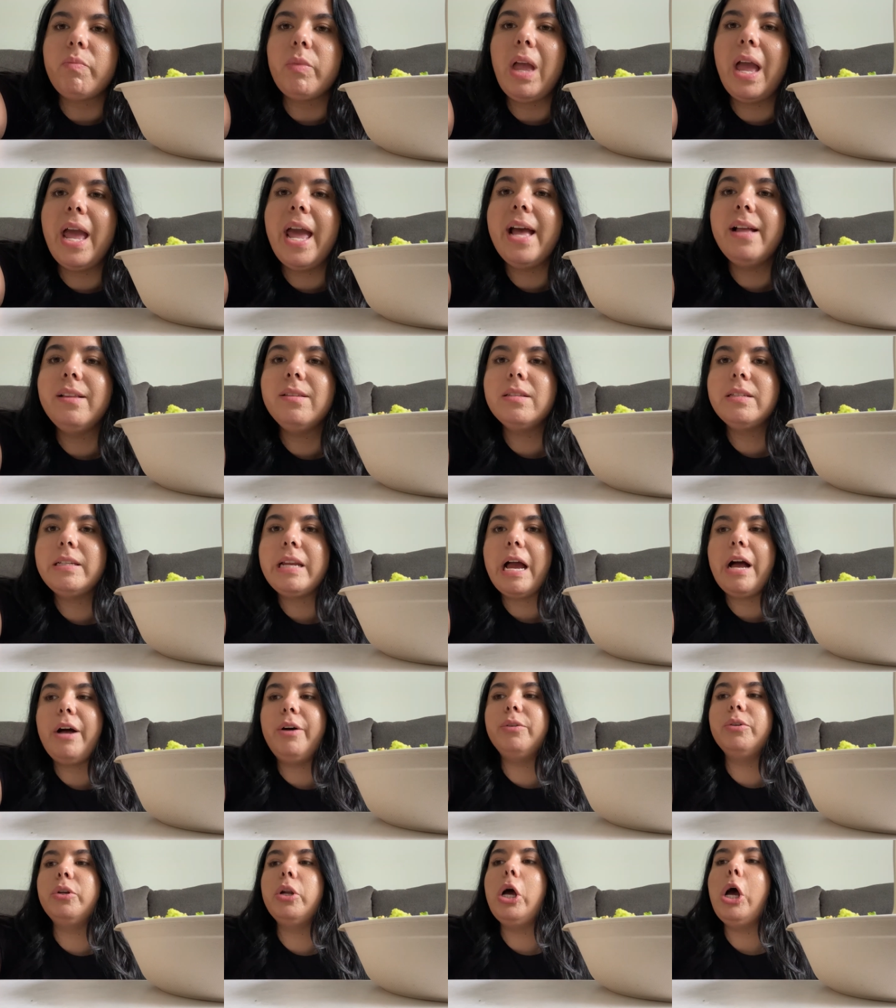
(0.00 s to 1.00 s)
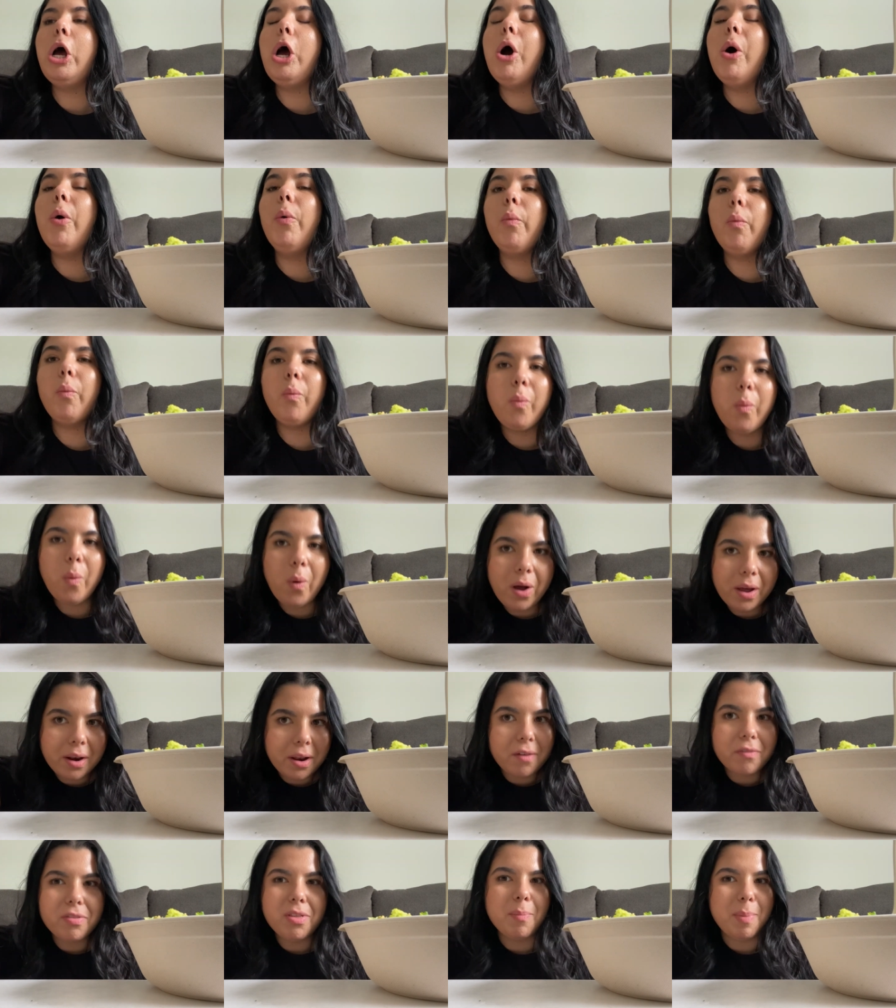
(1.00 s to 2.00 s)
Hands down,
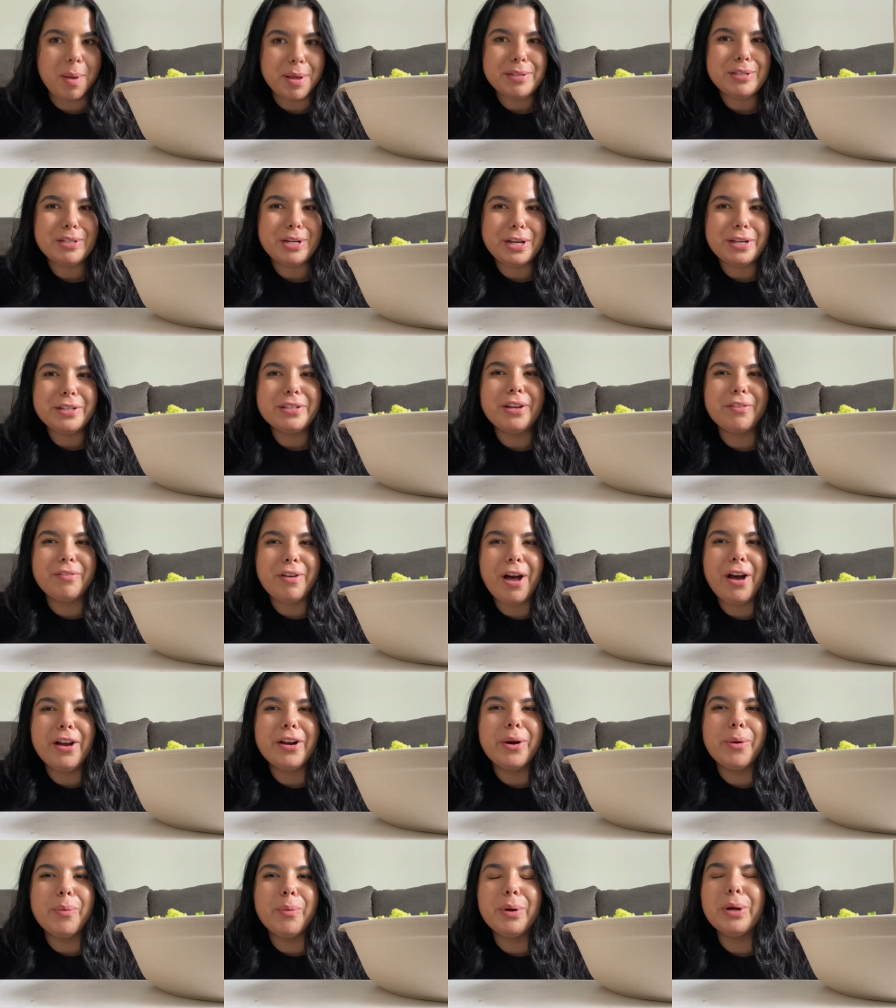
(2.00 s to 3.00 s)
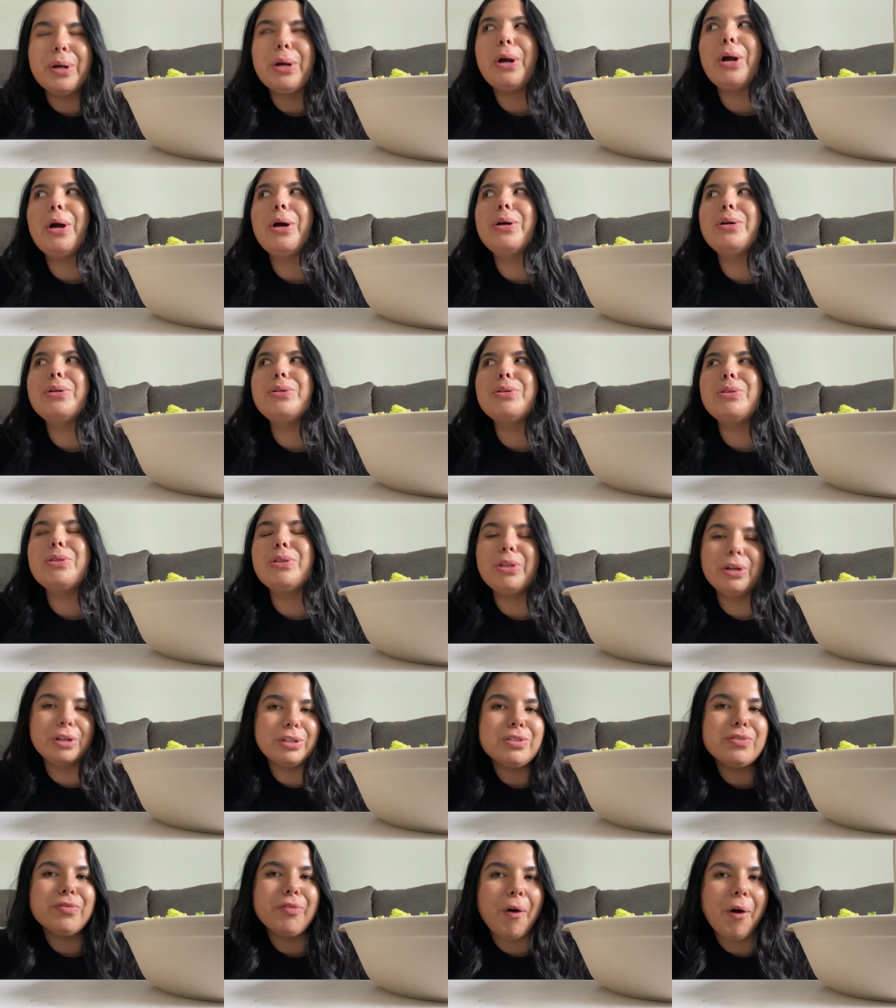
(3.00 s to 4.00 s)
one of the best days I've had at work
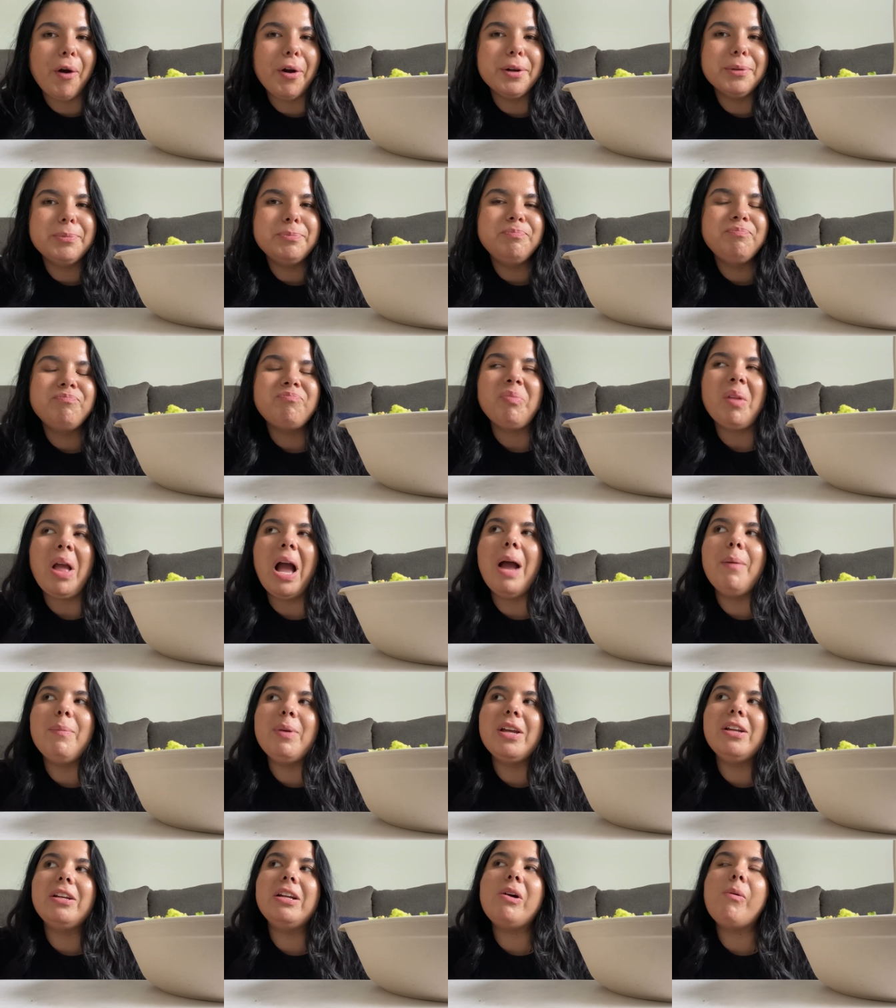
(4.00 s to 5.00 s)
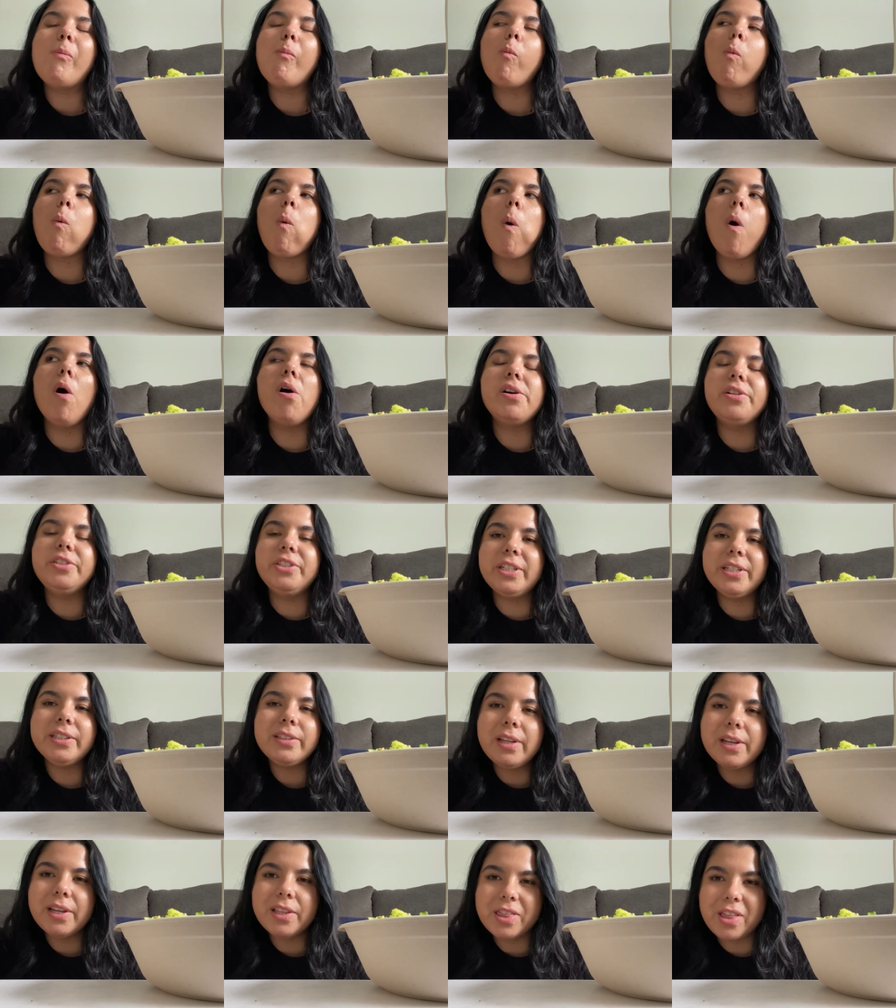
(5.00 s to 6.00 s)
thus far. I mean, a
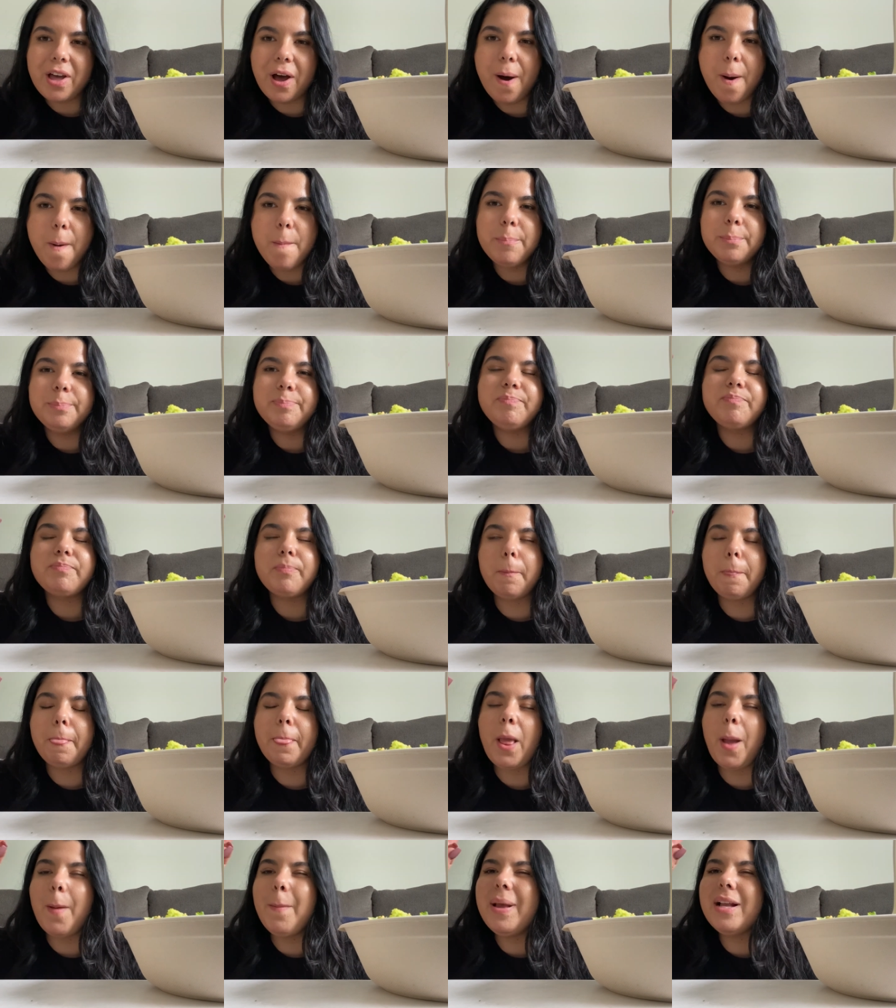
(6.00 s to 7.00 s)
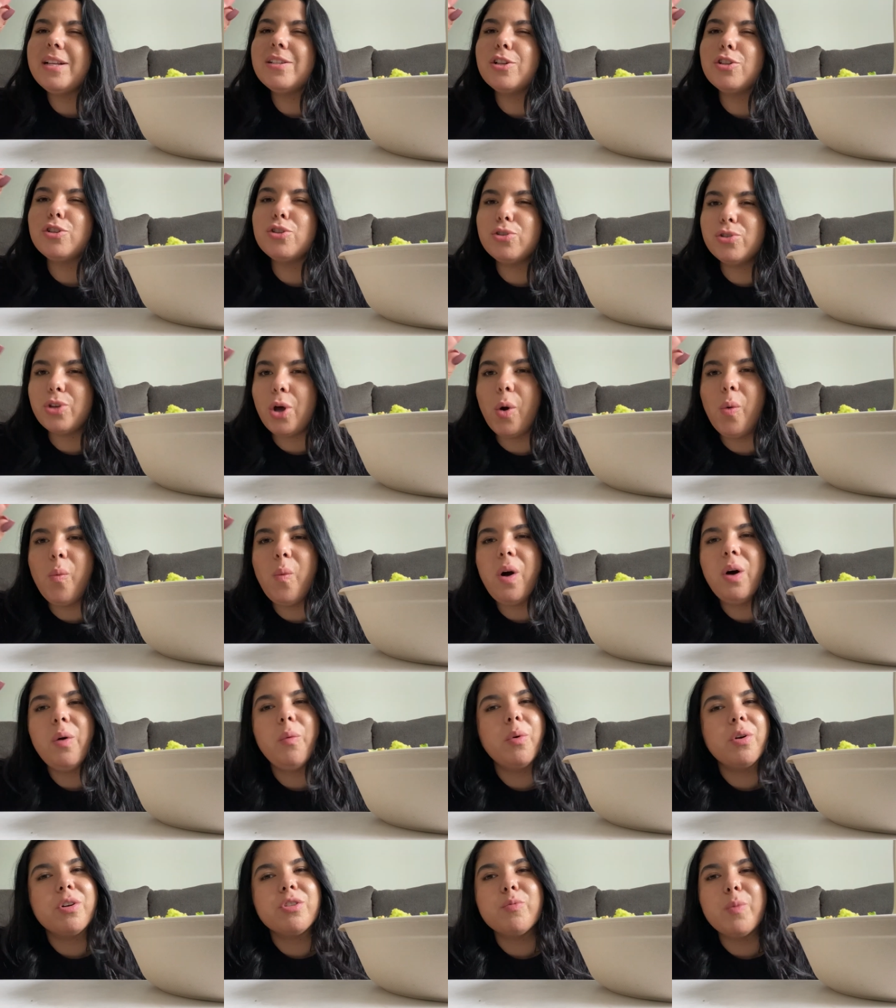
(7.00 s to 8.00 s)
day like that makes it so
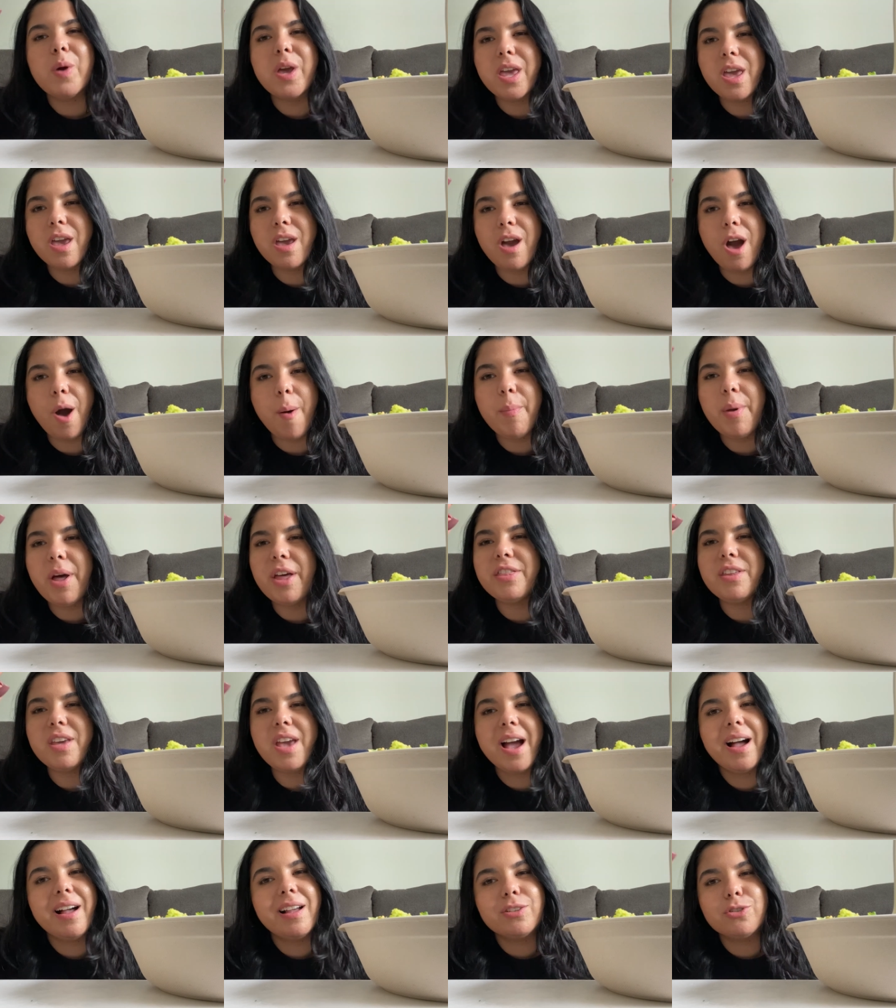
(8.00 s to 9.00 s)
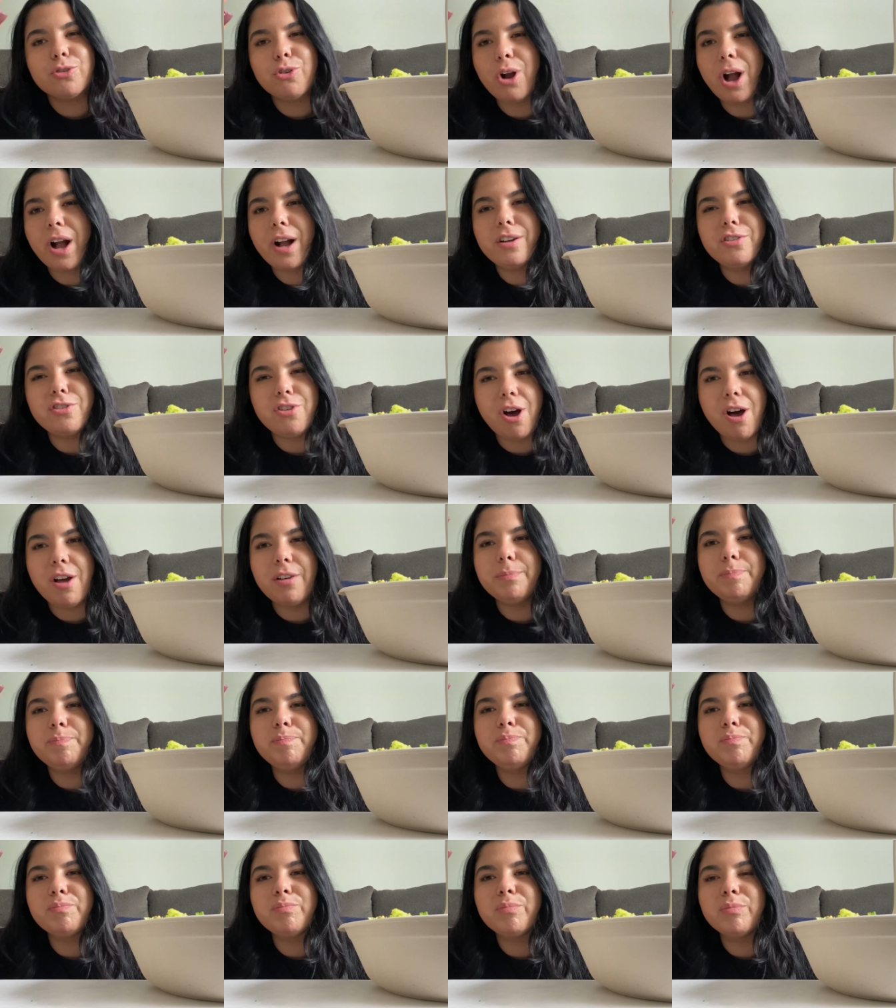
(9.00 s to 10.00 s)
well worth waking up at the ass crack of
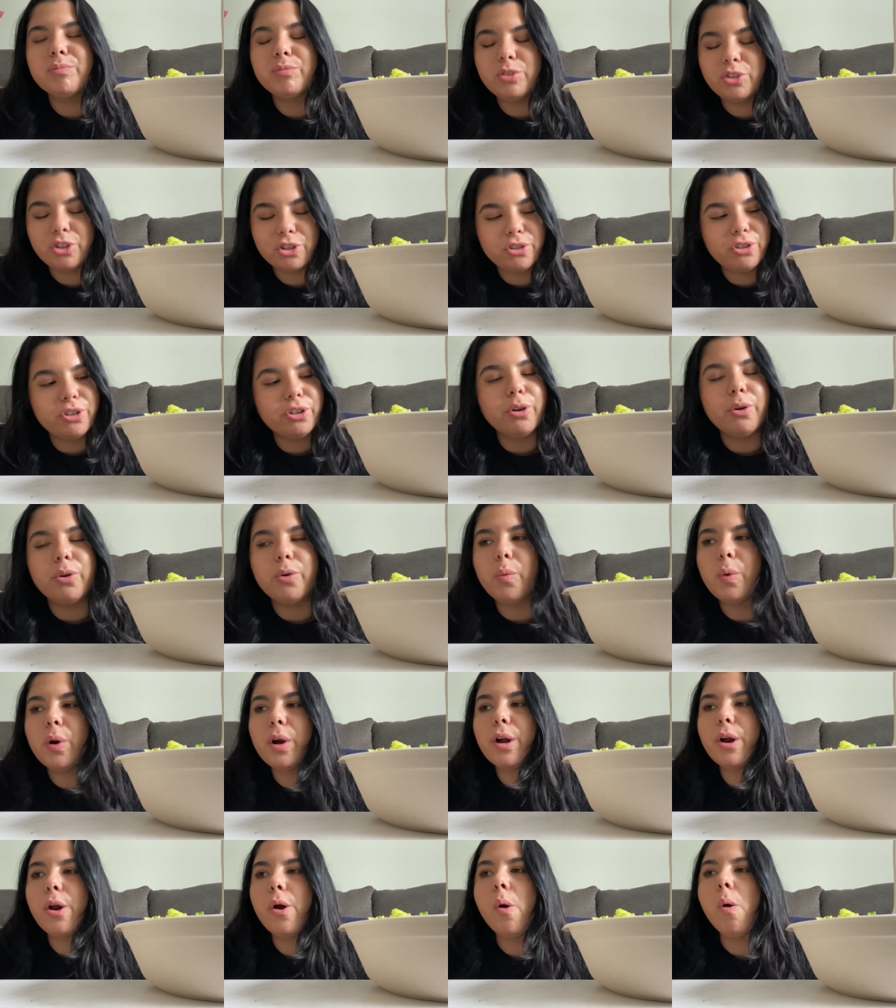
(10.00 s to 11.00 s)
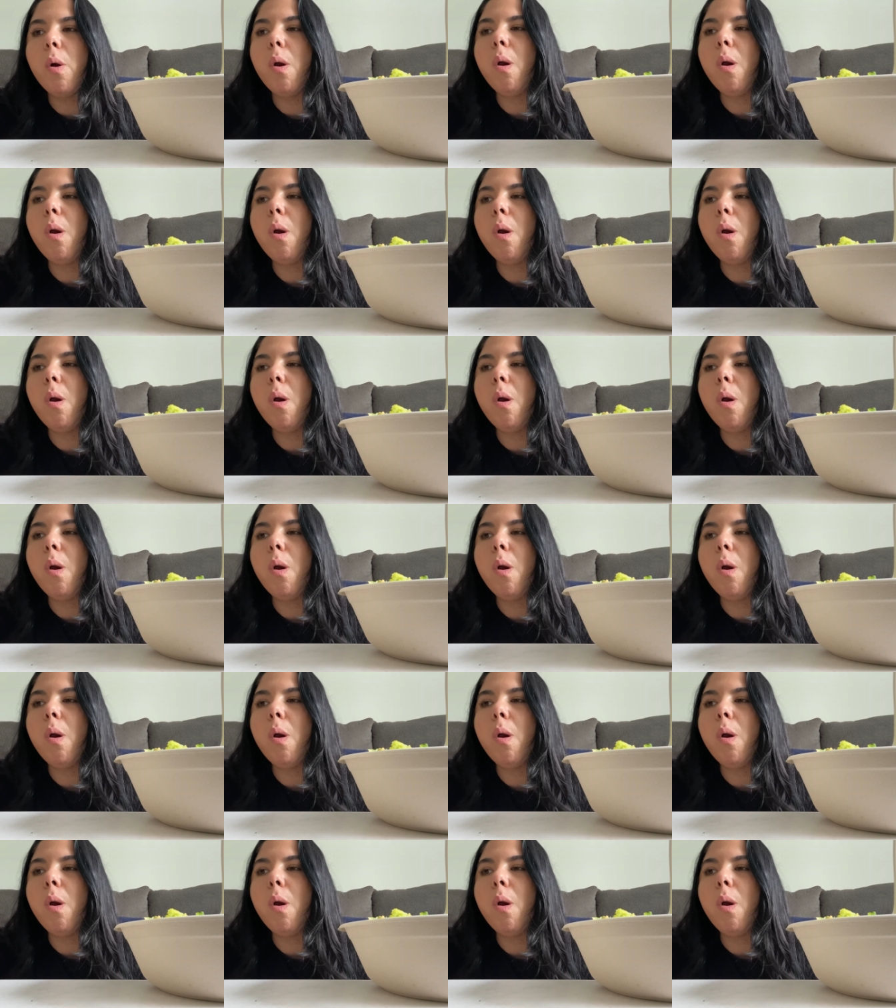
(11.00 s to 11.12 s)
dawn just to go to work.